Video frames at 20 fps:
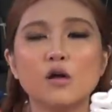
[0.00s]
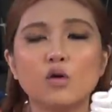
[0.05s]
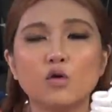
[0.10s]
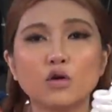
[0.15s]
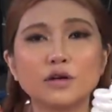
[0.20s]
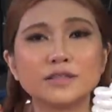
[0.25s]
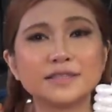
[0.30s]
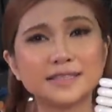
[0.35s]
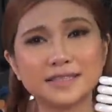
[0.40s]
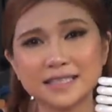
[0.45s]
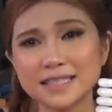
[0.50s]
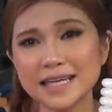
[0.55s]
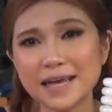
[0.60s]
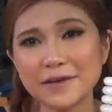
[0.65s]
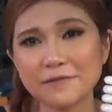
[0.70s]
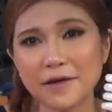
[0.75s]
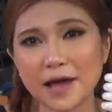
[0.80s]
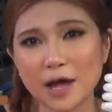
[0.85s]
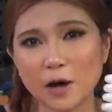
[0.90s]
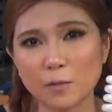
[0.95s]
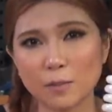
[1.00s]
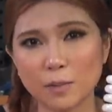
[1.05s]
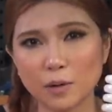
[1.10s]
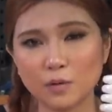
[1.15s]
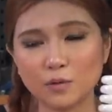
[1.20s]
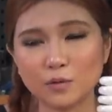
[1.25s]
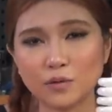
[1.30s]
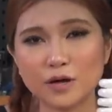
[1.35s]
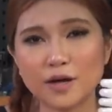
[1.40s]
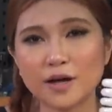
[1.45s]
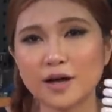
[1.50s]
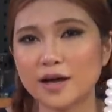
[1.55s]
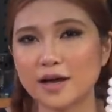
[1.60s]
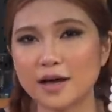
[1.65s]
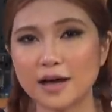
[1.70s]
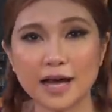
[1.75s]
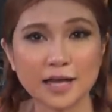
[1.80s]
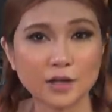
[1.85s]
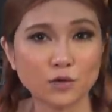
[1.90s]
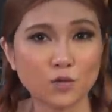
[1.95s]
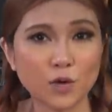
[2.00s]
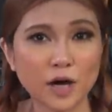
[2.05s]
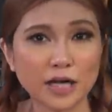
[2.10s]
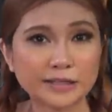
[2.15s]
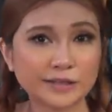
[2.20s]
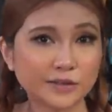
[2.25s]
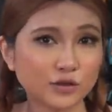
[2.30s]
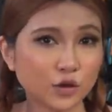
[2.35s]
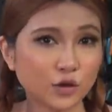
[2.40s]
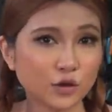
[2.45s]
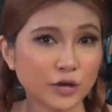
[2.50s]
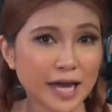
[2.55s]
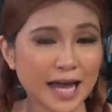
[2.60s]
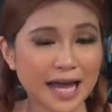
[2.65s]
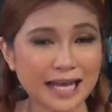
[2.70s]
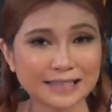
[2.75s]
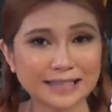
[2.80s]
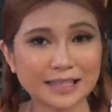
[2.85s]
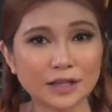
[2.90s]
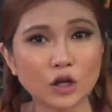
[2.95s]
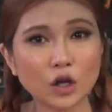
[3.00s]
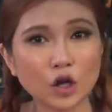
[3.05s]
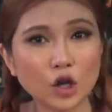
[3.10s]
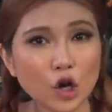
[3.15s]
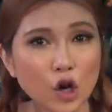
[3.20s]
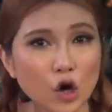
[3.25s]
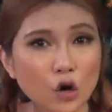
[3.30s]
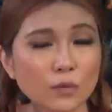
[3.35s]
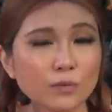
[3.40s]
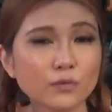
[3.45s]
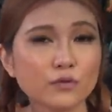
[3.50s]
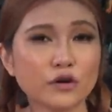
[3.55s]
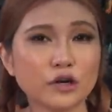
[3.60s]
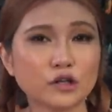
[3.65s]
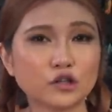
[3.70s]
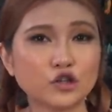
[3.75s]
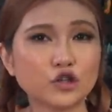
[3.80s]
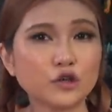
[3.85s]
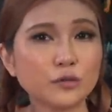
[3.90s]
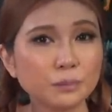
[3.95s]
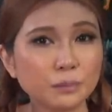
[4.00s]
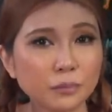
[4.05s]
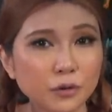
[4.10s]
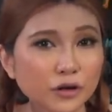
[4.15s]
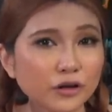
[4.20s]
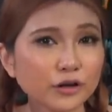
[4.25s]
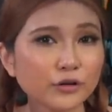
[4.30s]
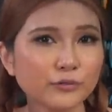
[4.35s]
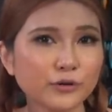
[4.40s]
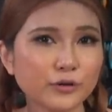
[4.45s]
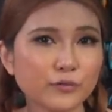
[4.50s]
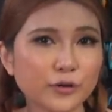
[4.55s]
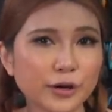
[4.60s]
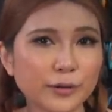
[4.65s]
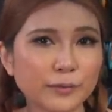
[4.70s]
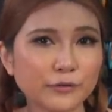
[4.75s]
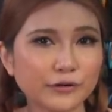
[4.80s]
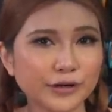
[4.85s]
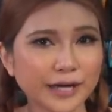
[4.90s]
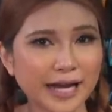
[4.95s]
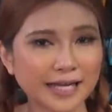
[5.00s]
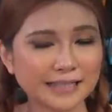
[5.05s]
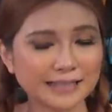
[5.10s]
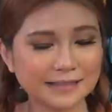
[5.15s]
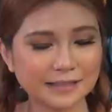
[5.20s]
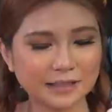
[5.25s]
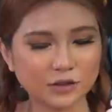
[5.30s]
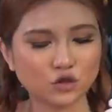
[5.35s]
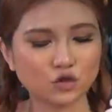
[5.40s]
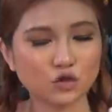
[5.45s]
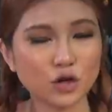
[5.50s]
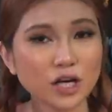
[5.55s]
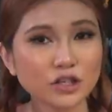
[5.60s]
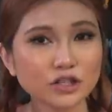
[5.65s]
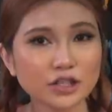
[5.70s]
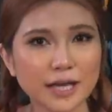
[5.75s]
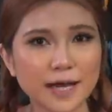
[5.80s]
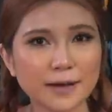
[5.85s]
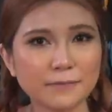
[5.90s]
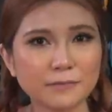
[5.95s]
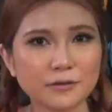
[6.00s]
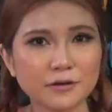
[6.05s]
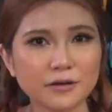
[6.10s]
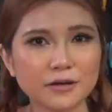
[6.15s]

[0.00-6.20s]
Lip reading: or CF elbow, otherwise known as a low-pressure mercury vapor gas discharge lamp.